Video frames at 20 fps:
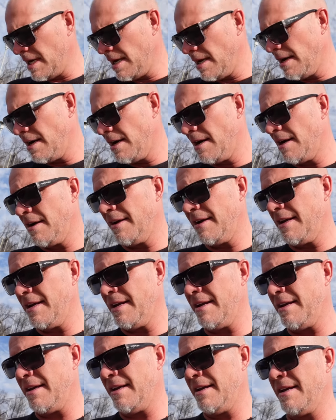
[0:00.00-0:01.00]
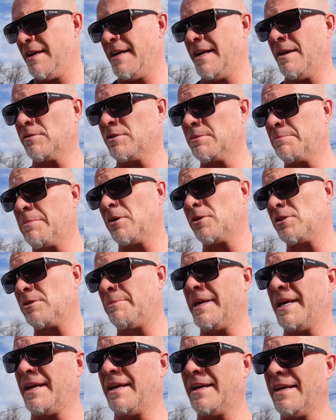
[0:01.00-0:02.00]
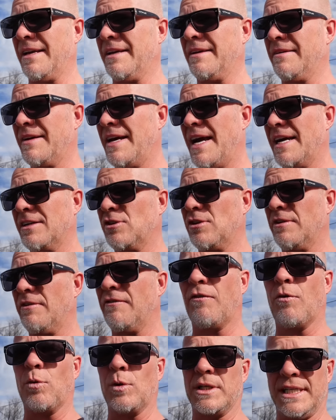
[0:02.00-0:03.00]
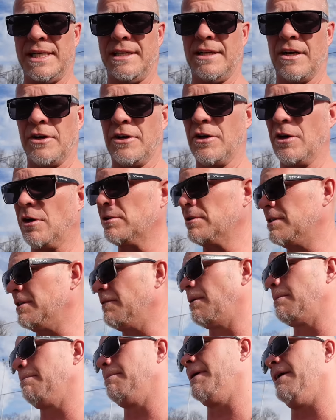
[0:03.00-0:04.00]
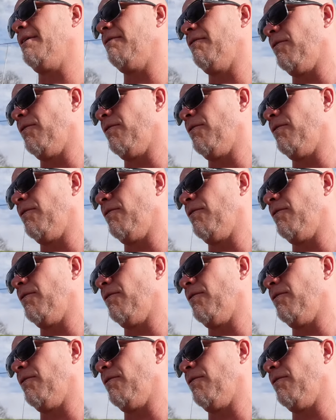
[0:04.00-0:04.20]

uh, It was supposed to be actually fourteen hundred dollars if I paid